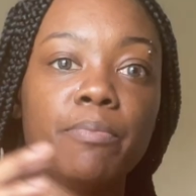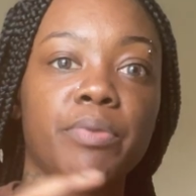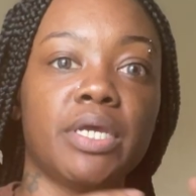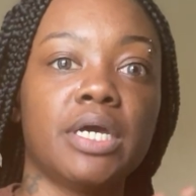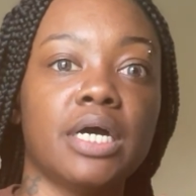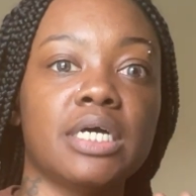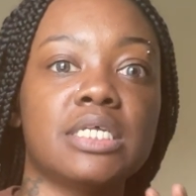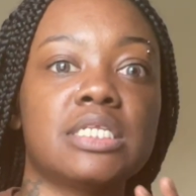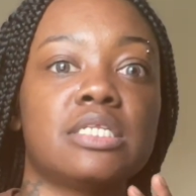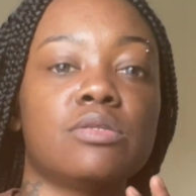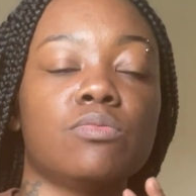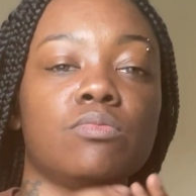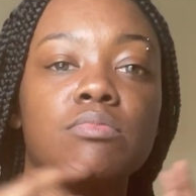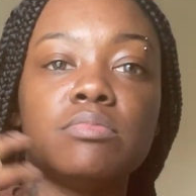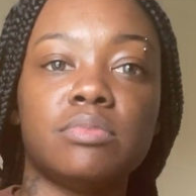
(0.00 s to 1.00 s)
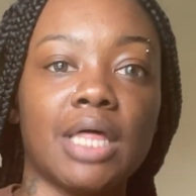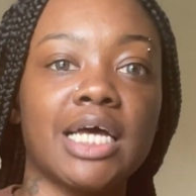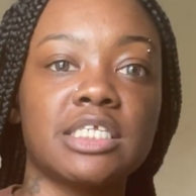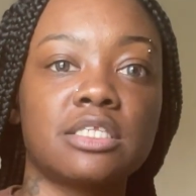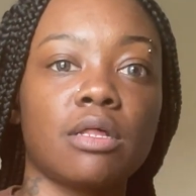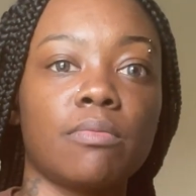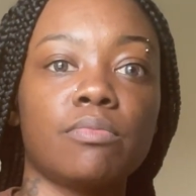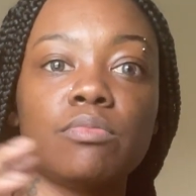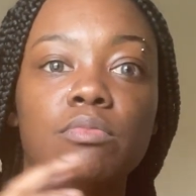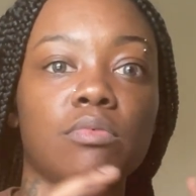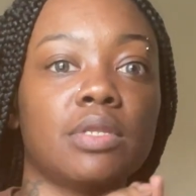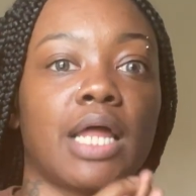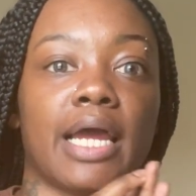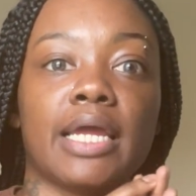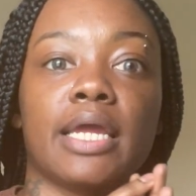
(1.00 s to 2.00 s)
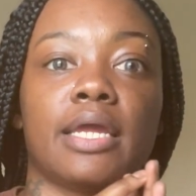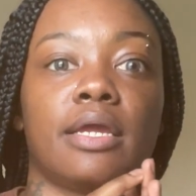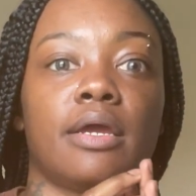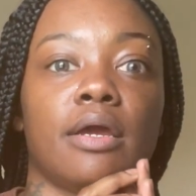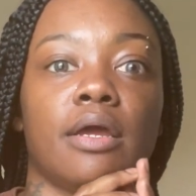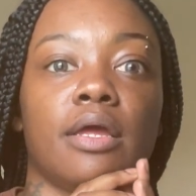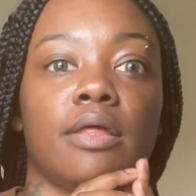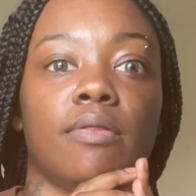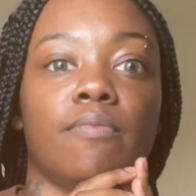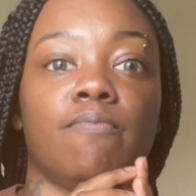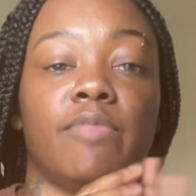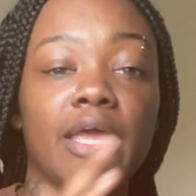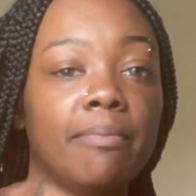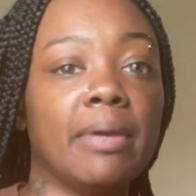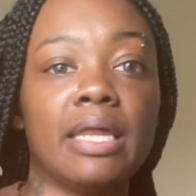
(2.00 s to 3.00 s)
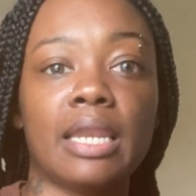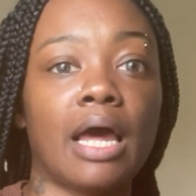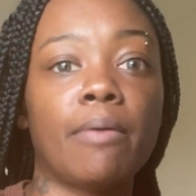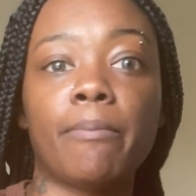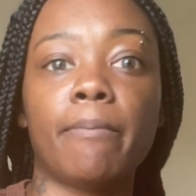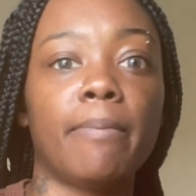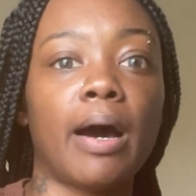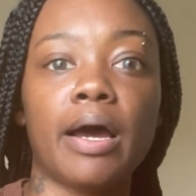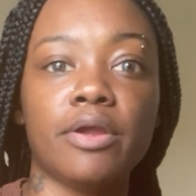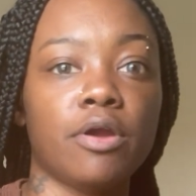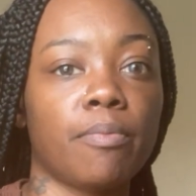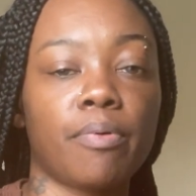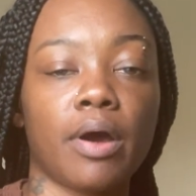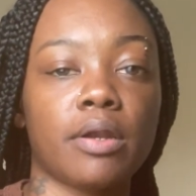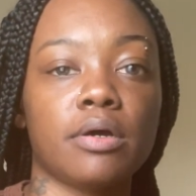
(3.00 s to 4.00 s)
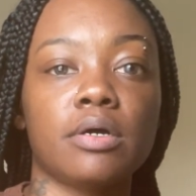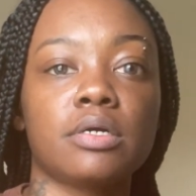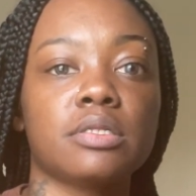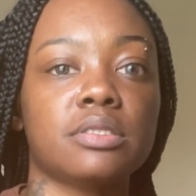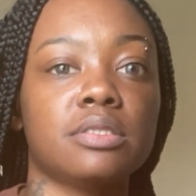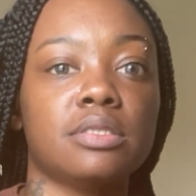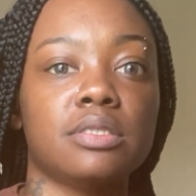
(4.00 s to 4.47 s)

because that's the, like, they may not buy your product.